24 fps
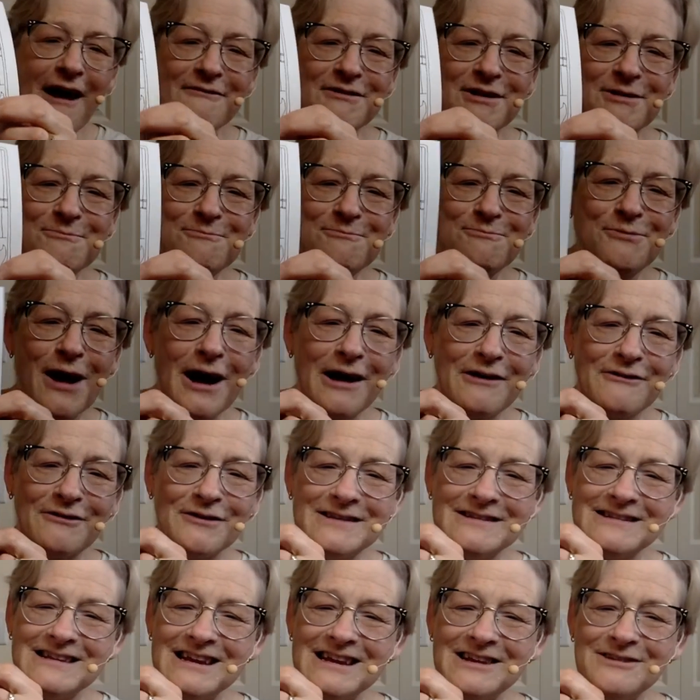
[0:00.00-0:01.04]
having
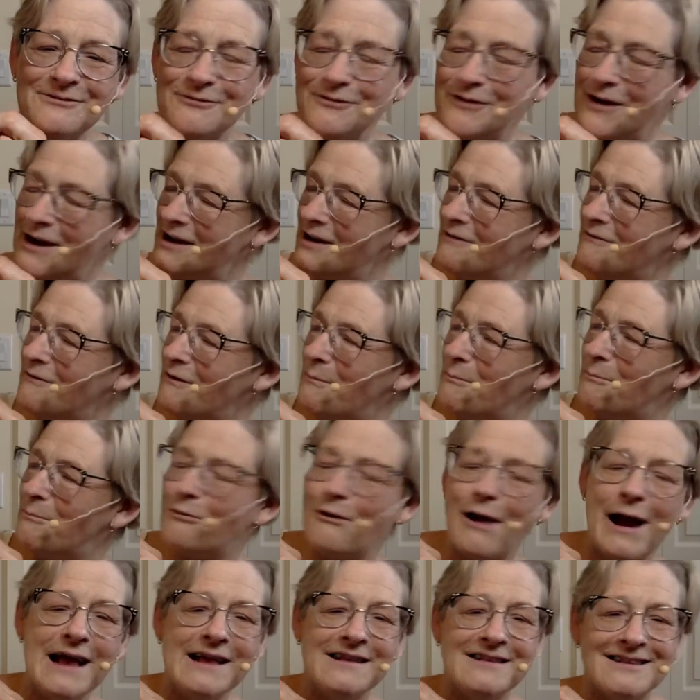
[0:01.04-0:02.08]
breakfast in front of a
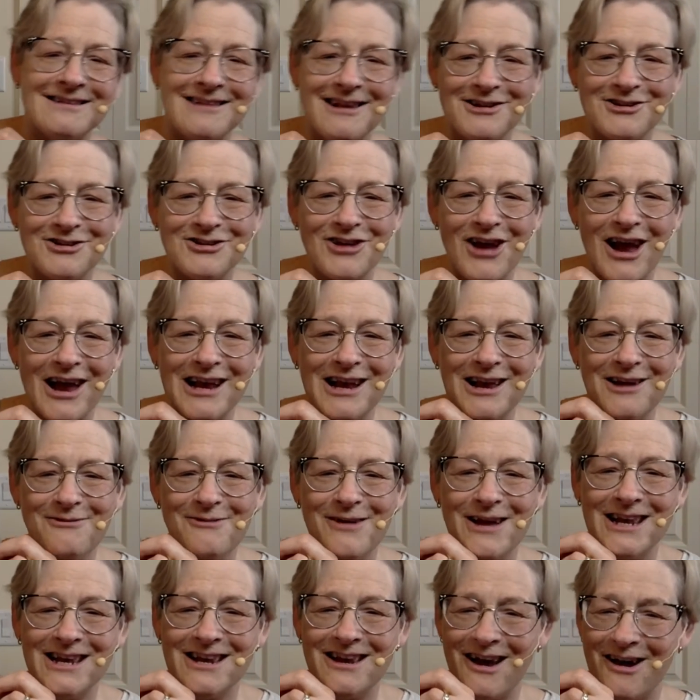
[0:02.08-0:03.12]
bright, sunshiny
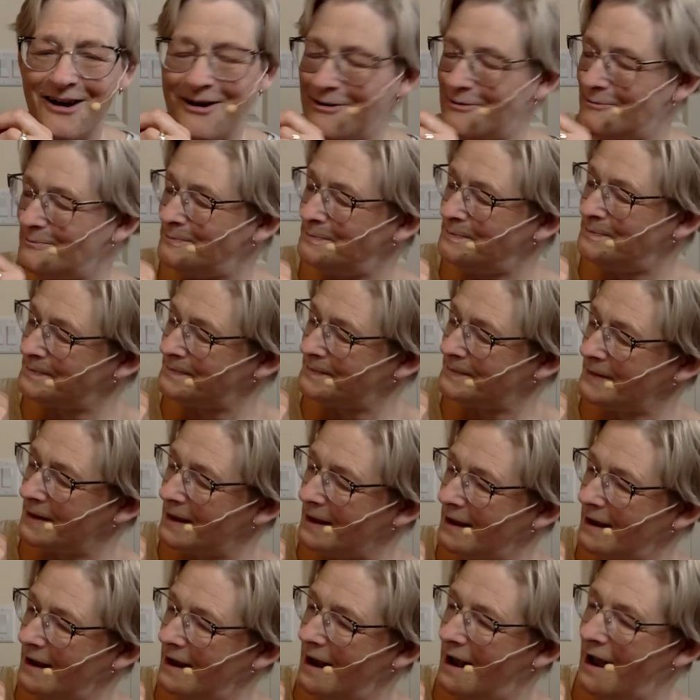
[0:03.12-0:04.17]
window.
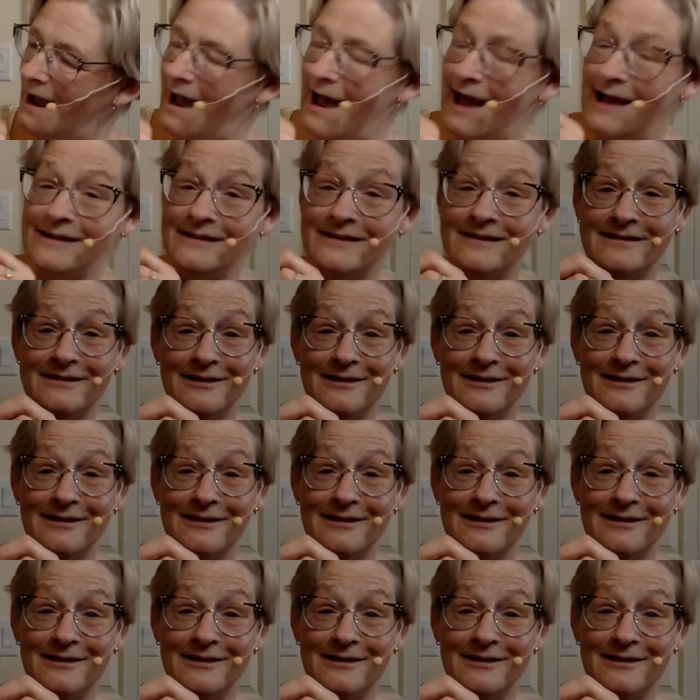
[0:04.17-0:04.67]
And